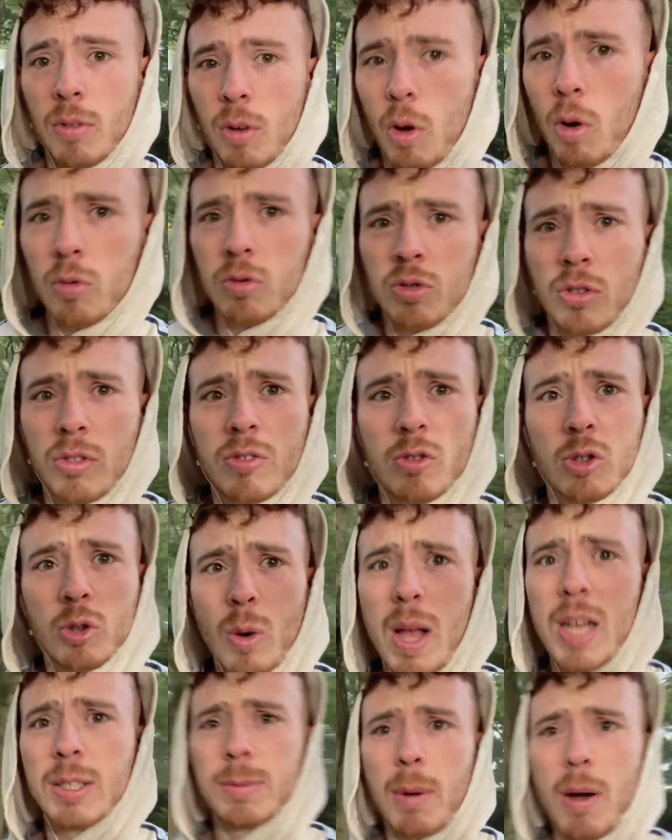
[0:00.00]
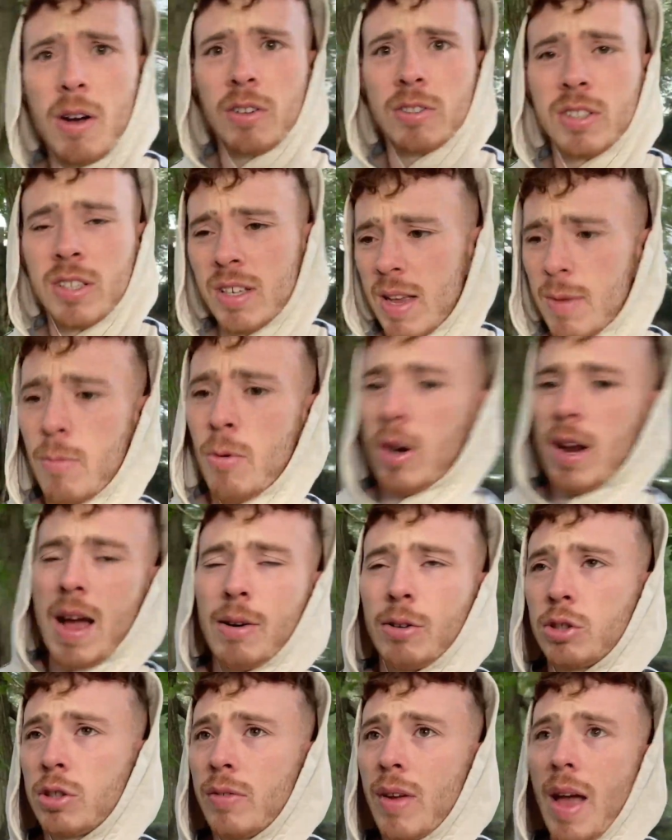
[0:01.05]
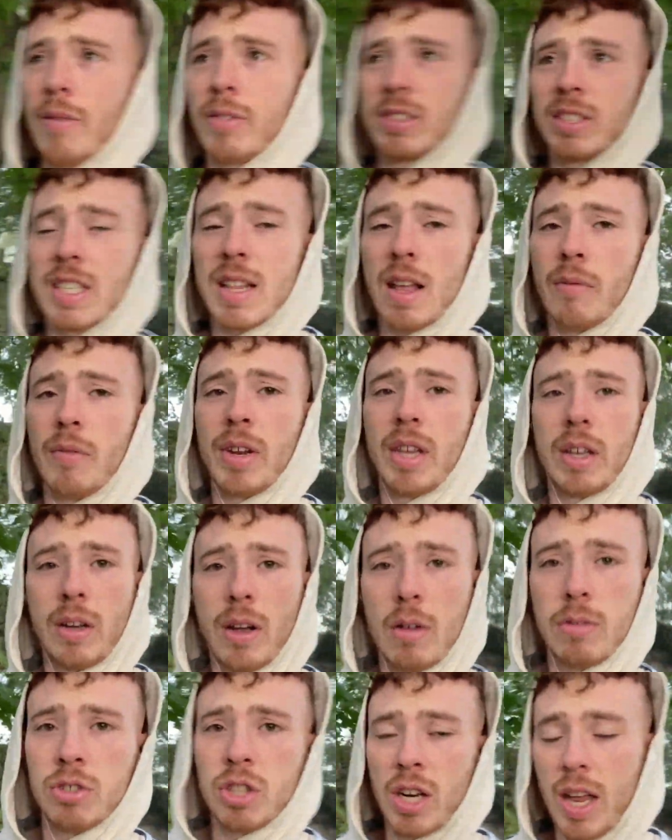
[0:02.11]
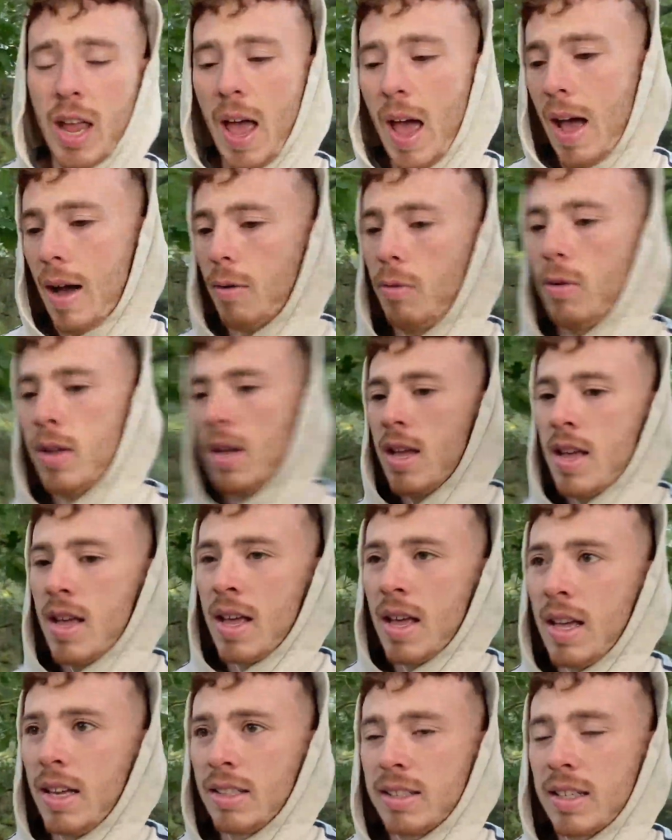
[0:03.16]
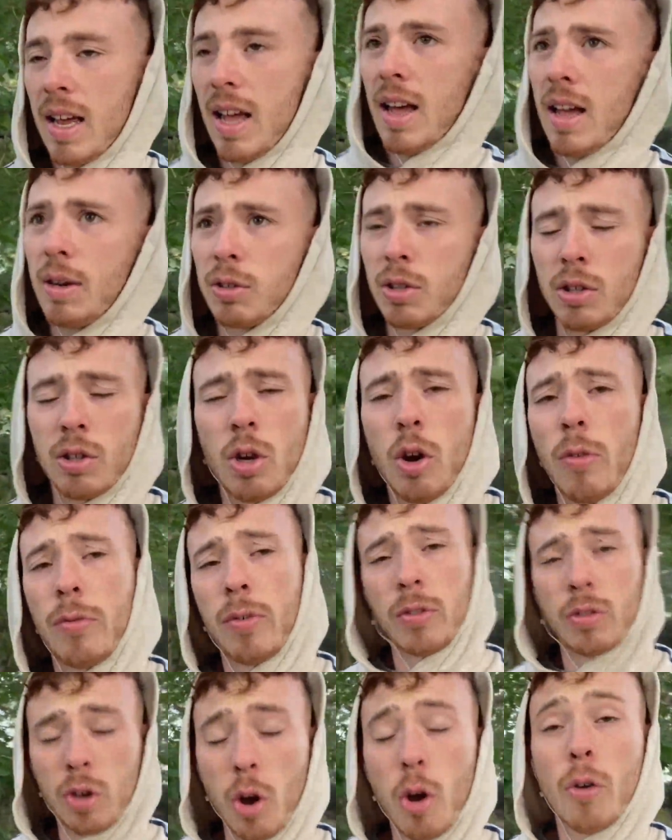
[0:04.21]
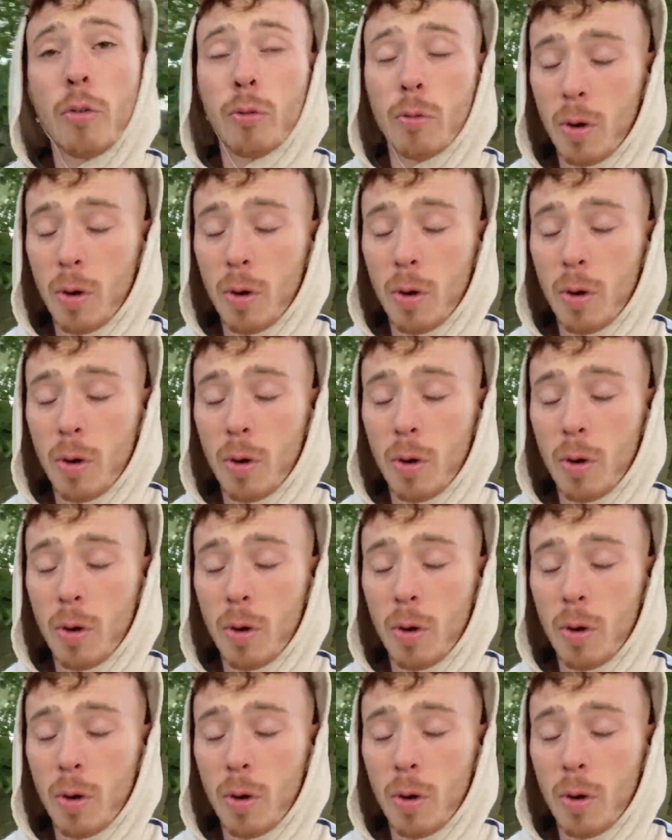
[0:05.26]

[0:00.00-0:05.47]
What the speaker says: 100 squares bars in 1 hour. So if you haven't seen that video, go and check it out. It was a tough